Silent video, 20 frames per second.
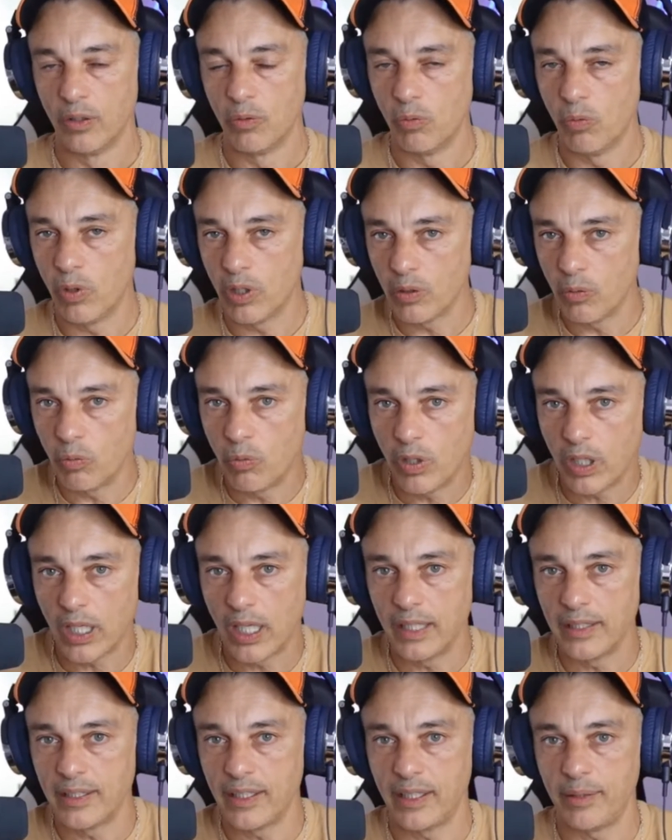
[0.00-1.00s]
What
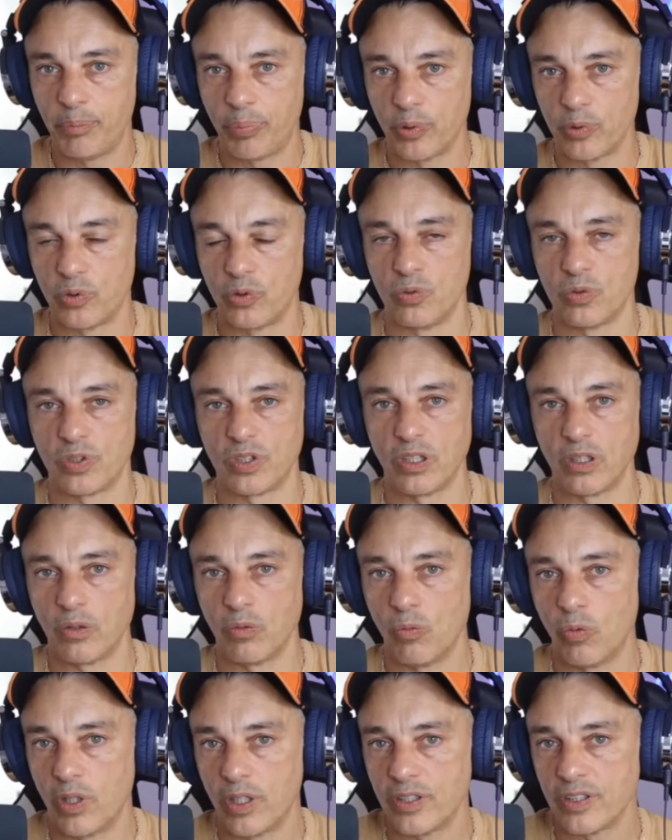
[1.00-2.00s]
are they
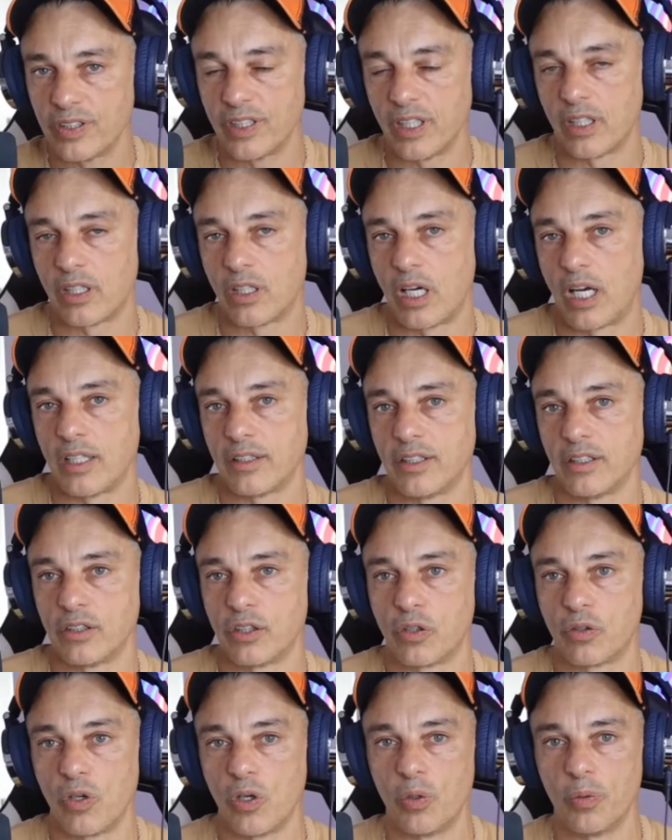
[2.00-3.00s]
producing? Where is their content
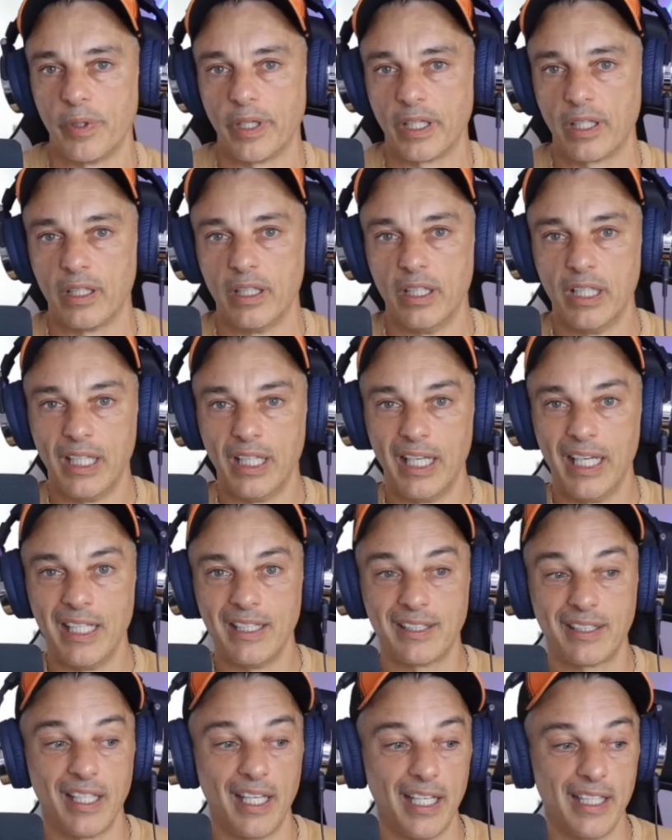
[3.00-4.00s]
going?
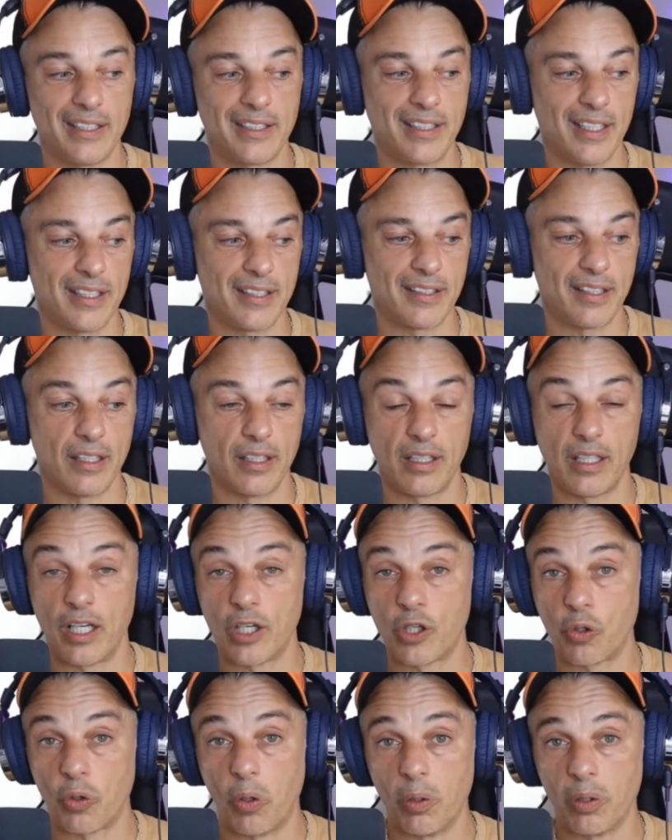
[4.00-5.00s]
Is this a
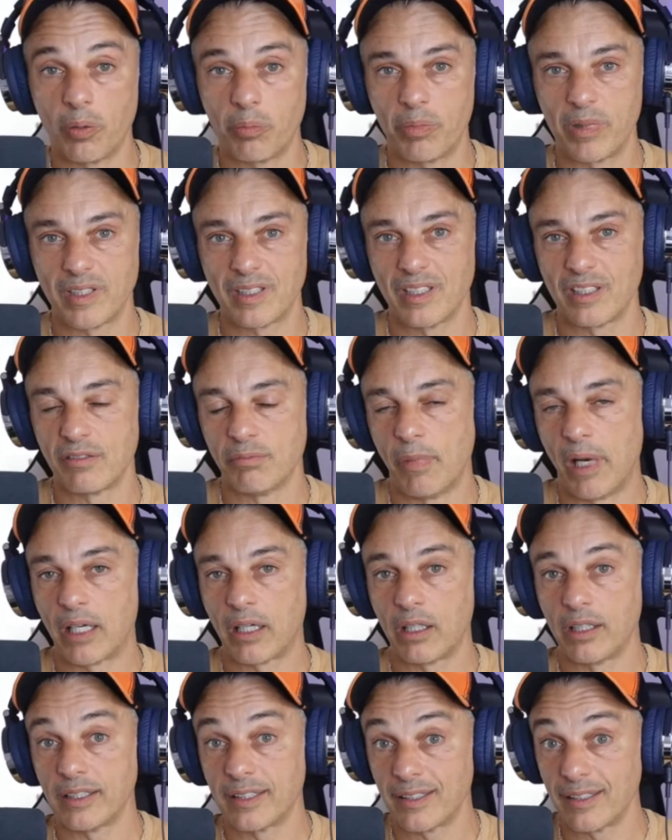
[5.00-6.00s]
growing business
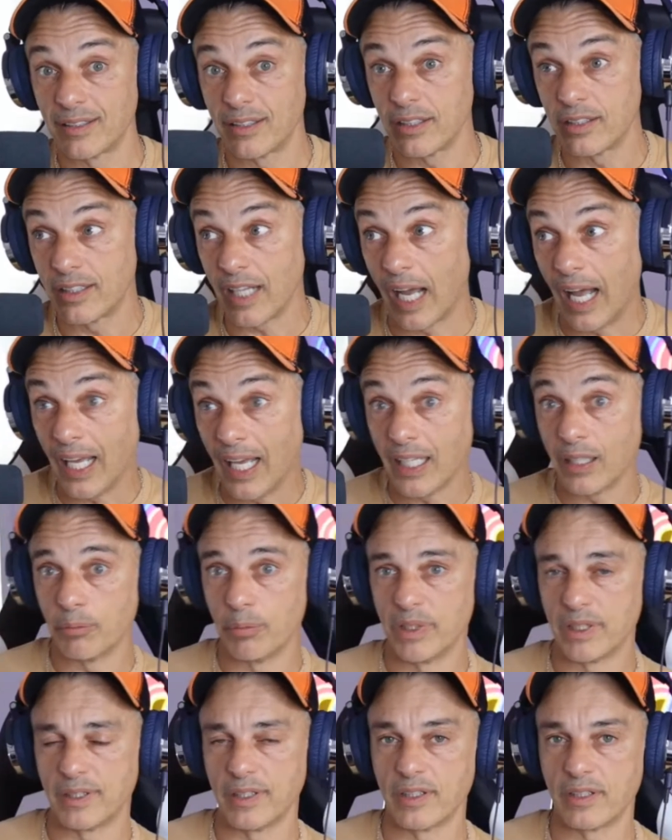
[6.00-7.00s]
model? Is this a dying
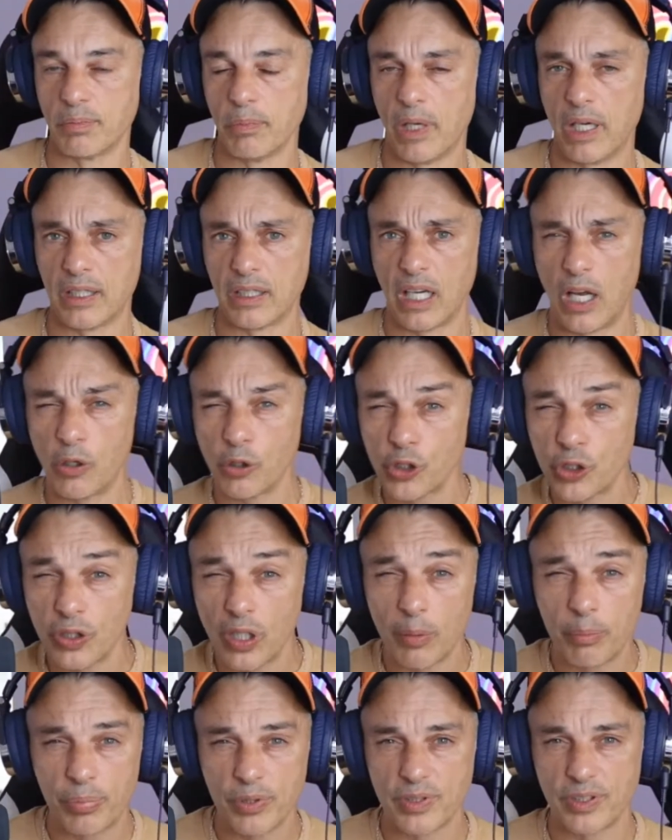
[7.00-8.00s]
business model? How should
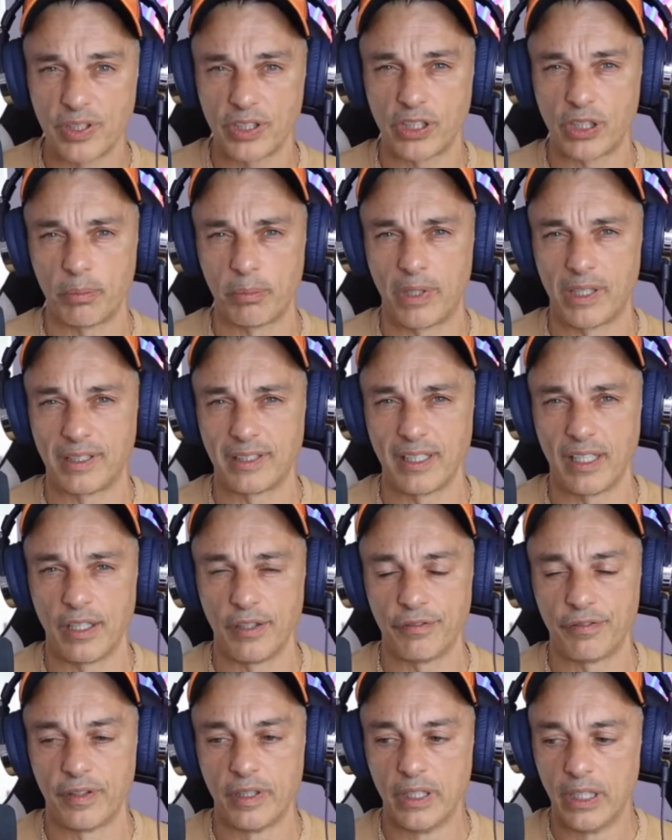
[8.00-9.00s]
I position
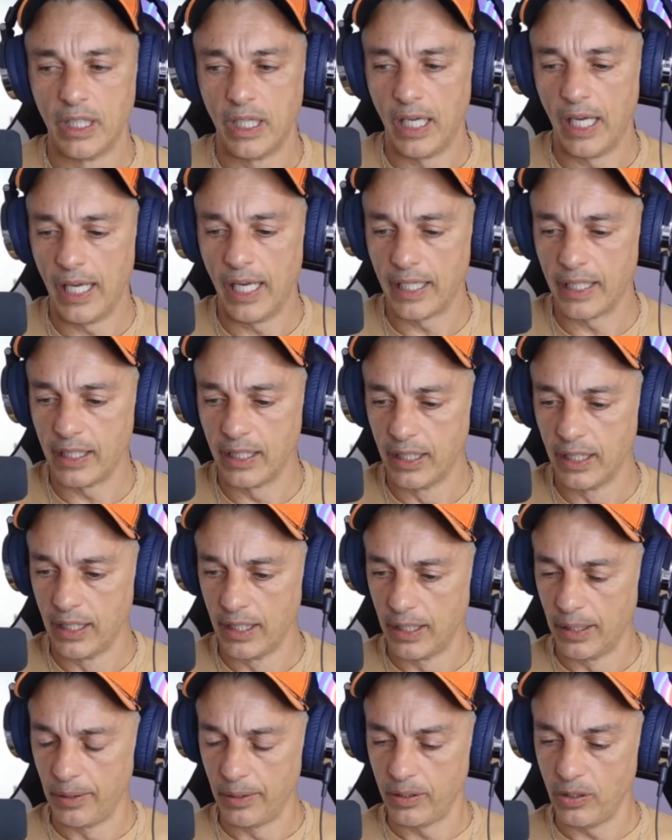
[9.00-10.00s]
myself? And,
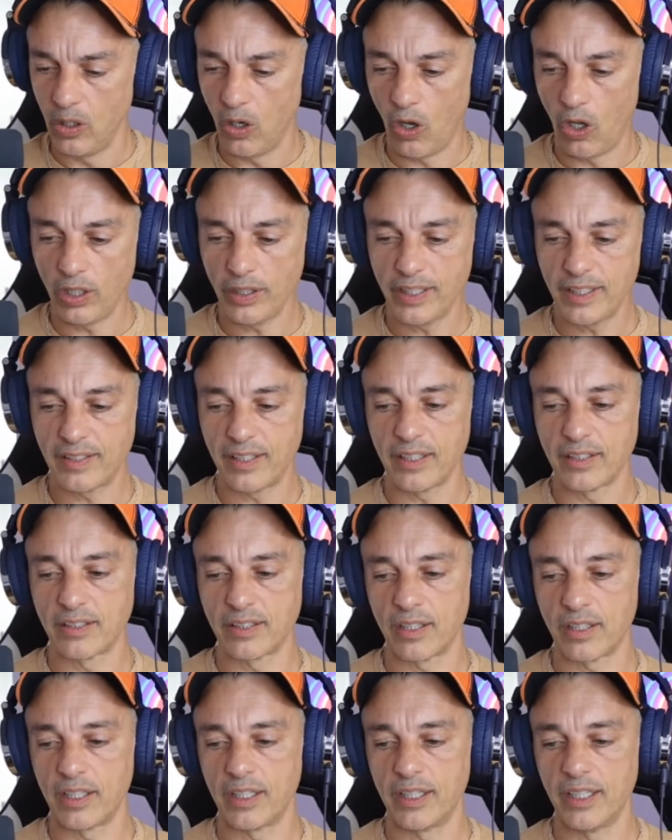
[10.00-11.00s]
all these things are